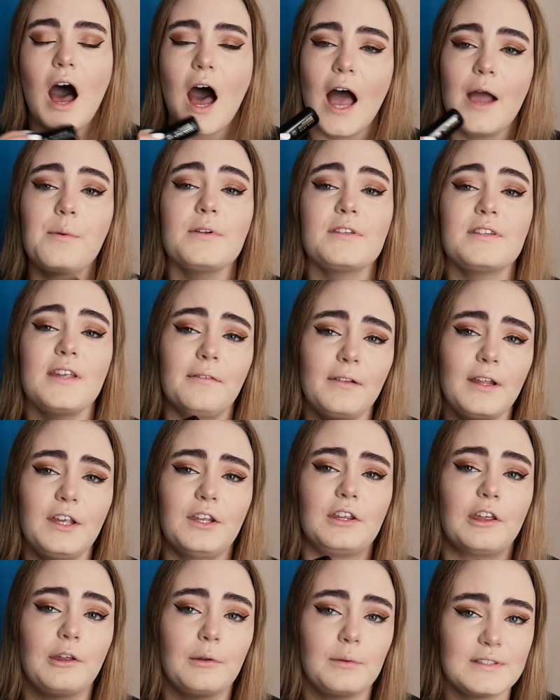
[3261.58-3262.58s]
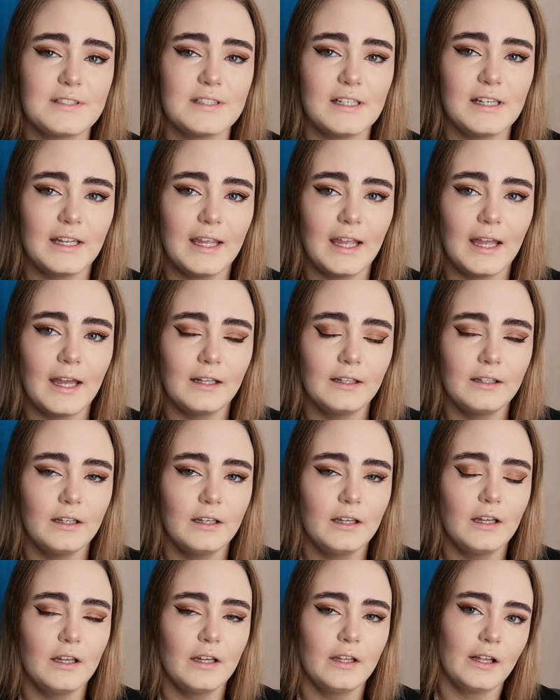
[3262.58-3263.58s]
definitely use it again.
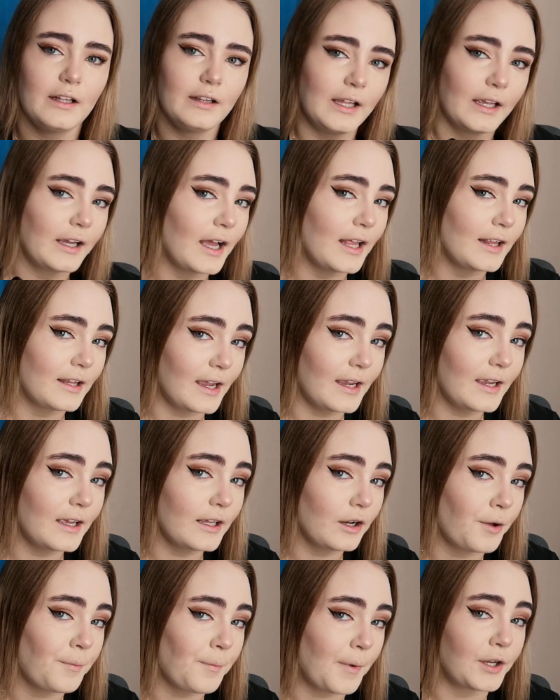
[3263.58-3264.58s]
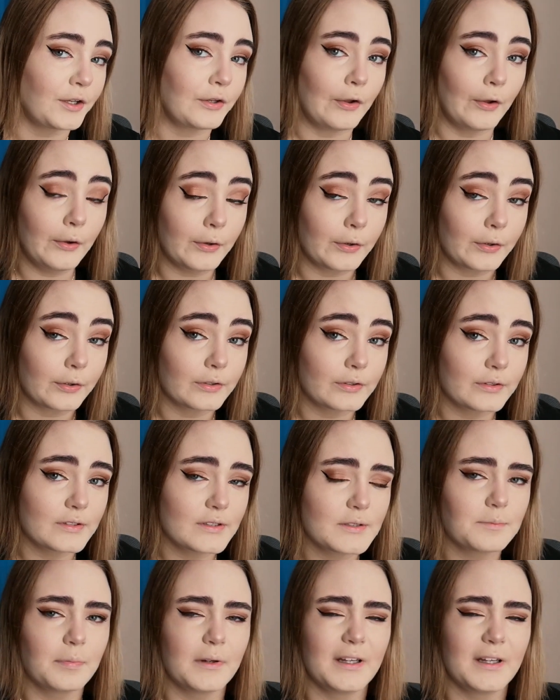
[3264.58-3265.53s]
Like, I like it on my nose,